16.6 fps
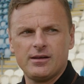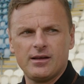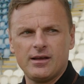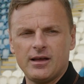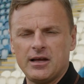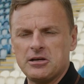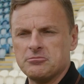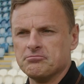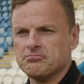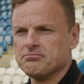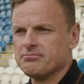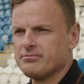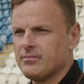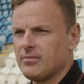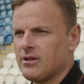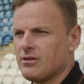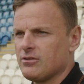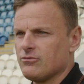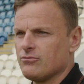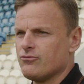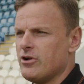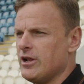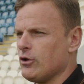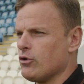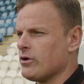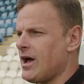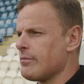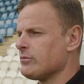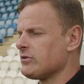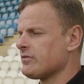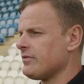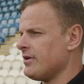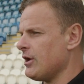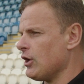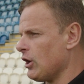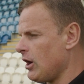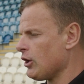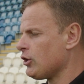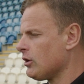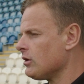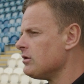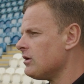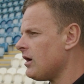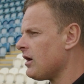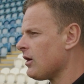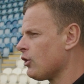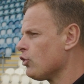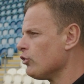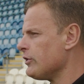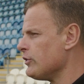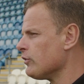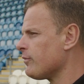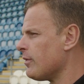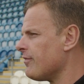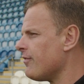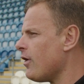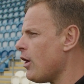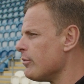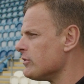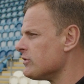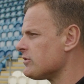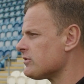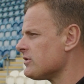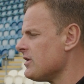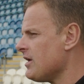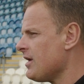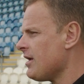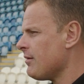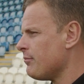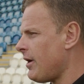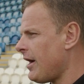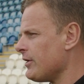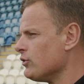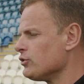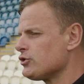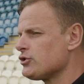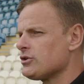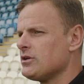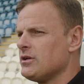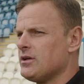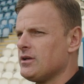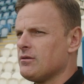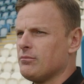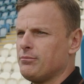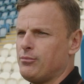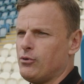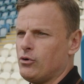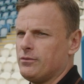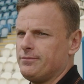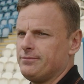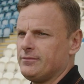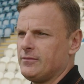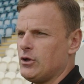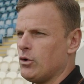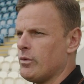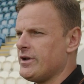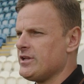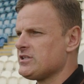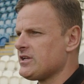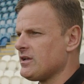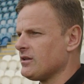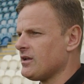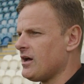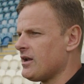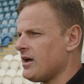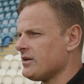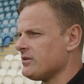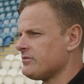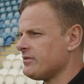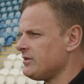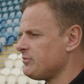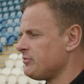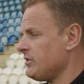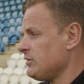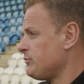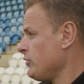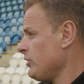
Really good atmosphere. A good enough performance by us. But, you know, when you sing like that, it's